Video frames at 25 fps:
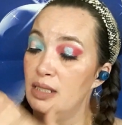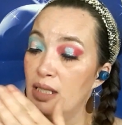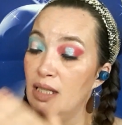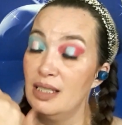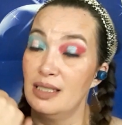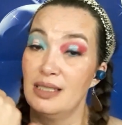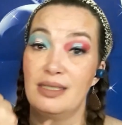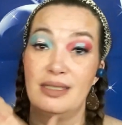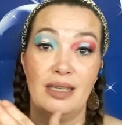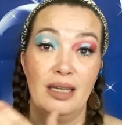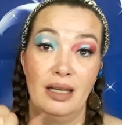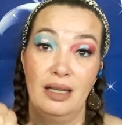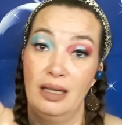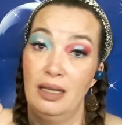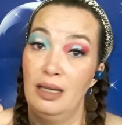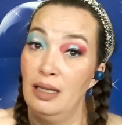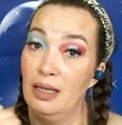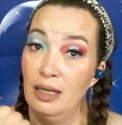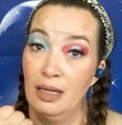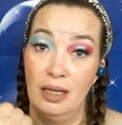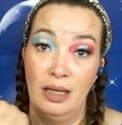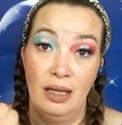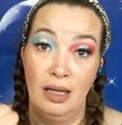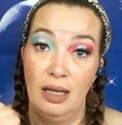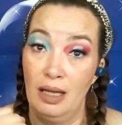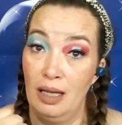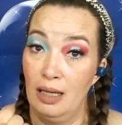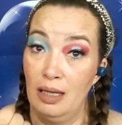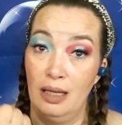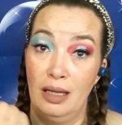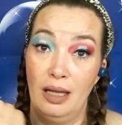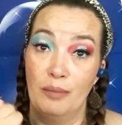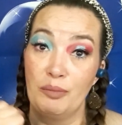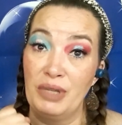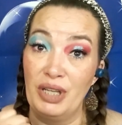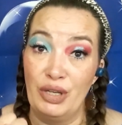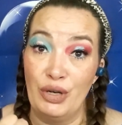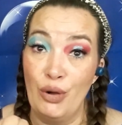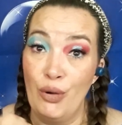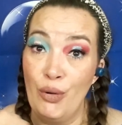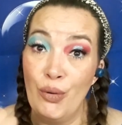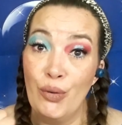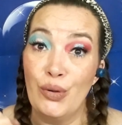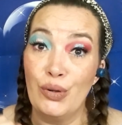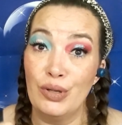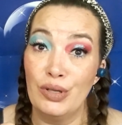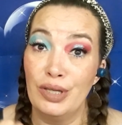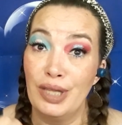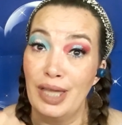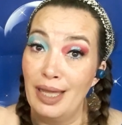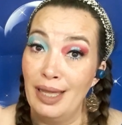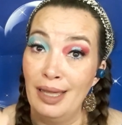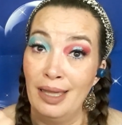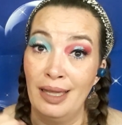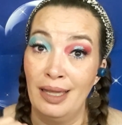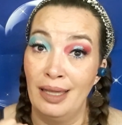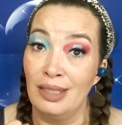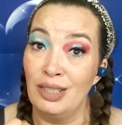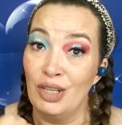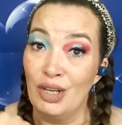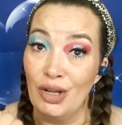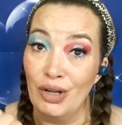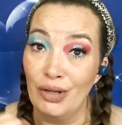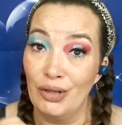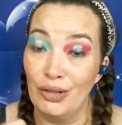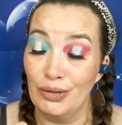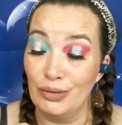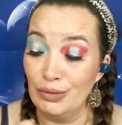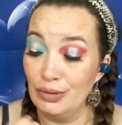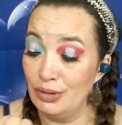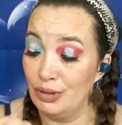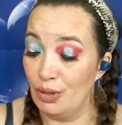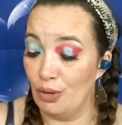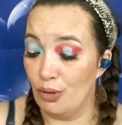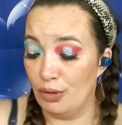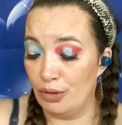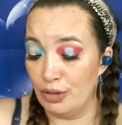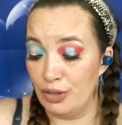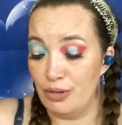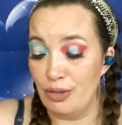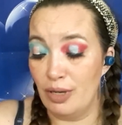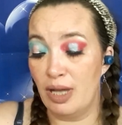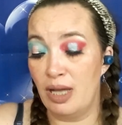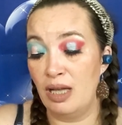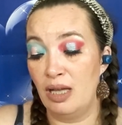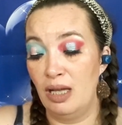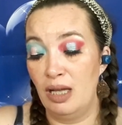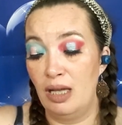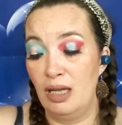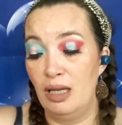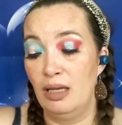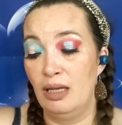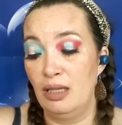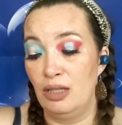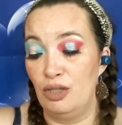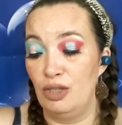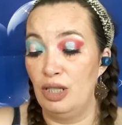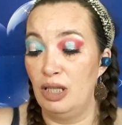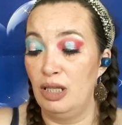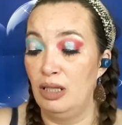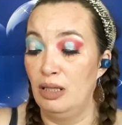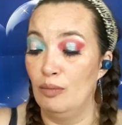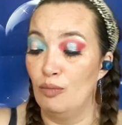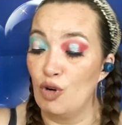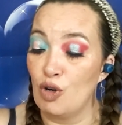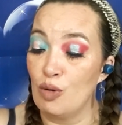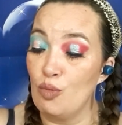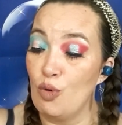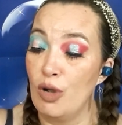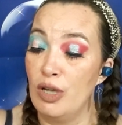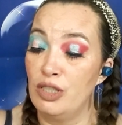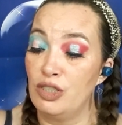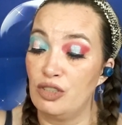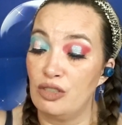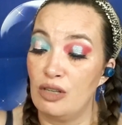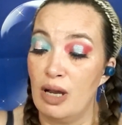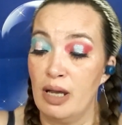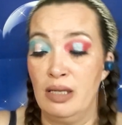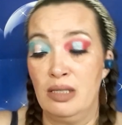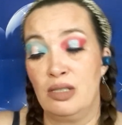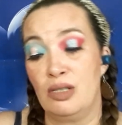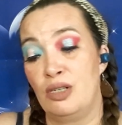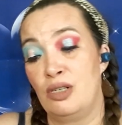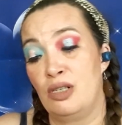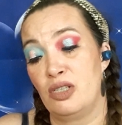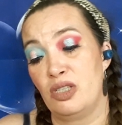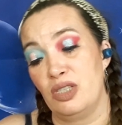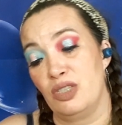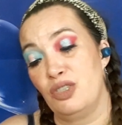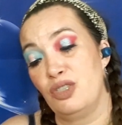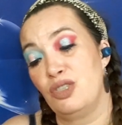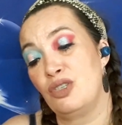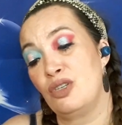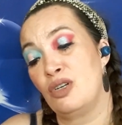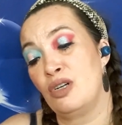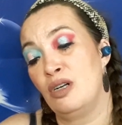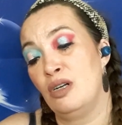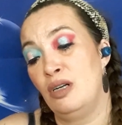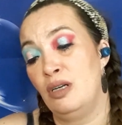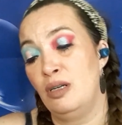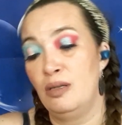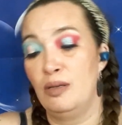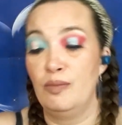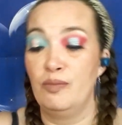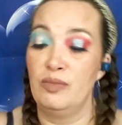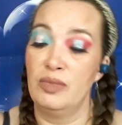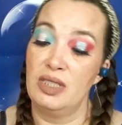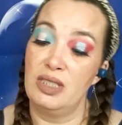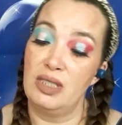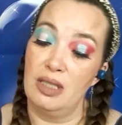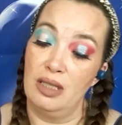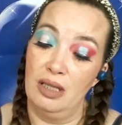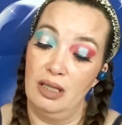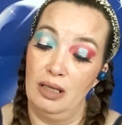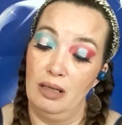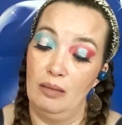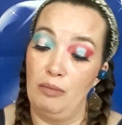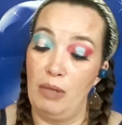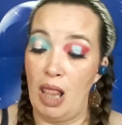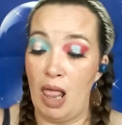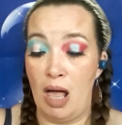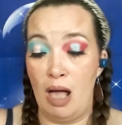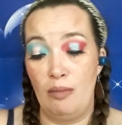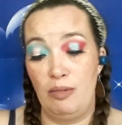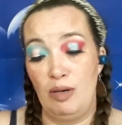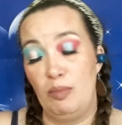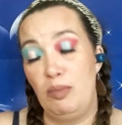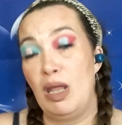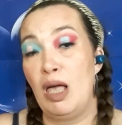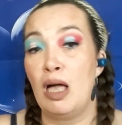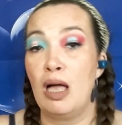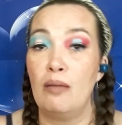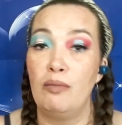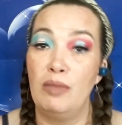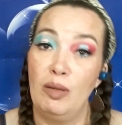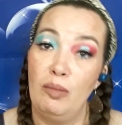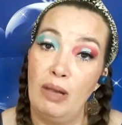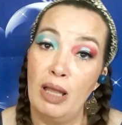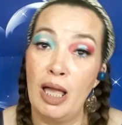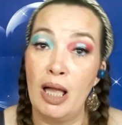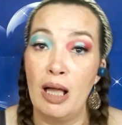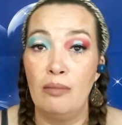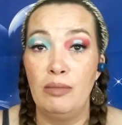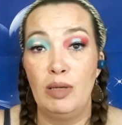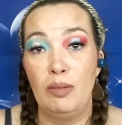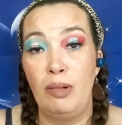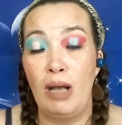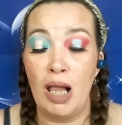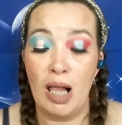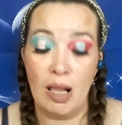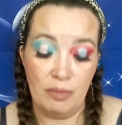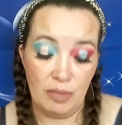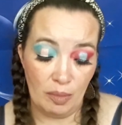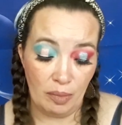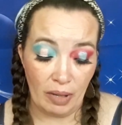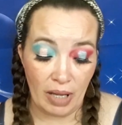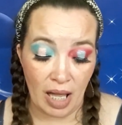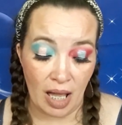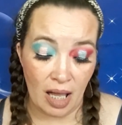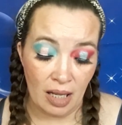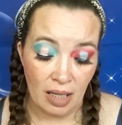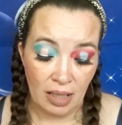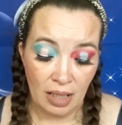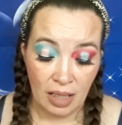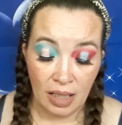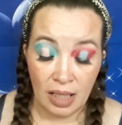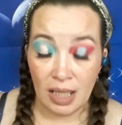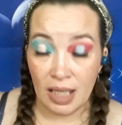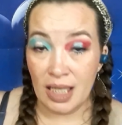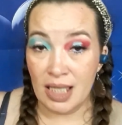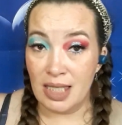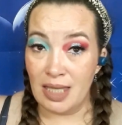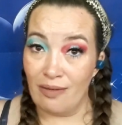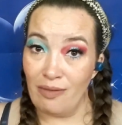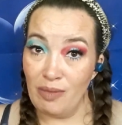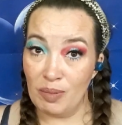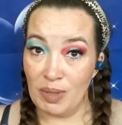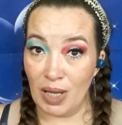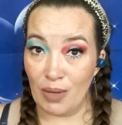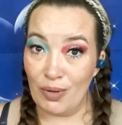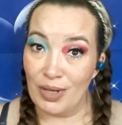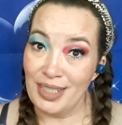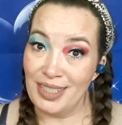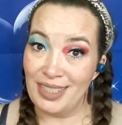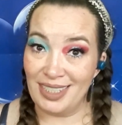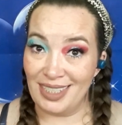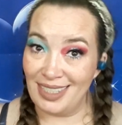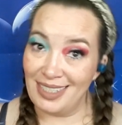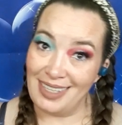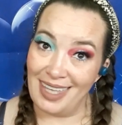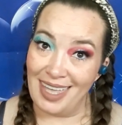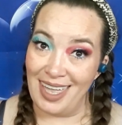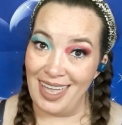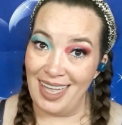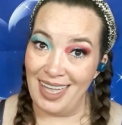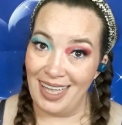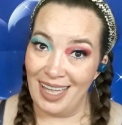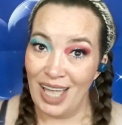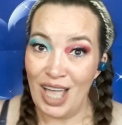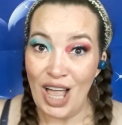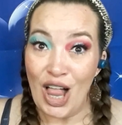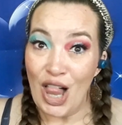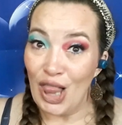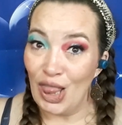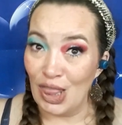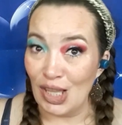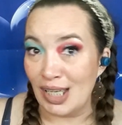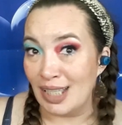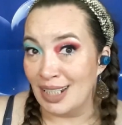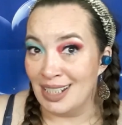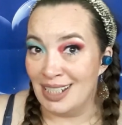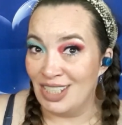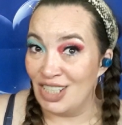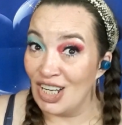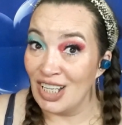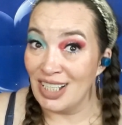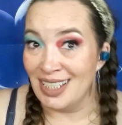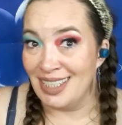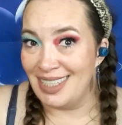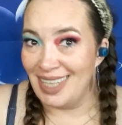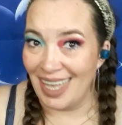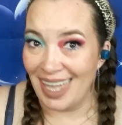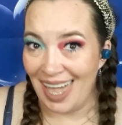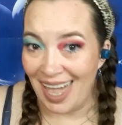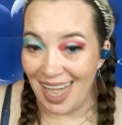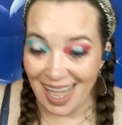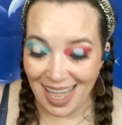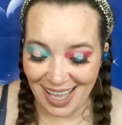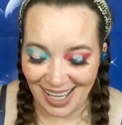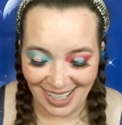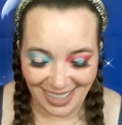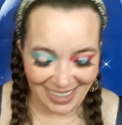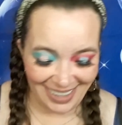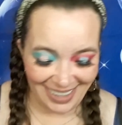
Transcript: because I'm getting old, and you know, the older you get, you need more moisturizers and serums and blah, blah, blah, blah, blah, blah, blah, blah, because everybody wants to stay looking as young as they can.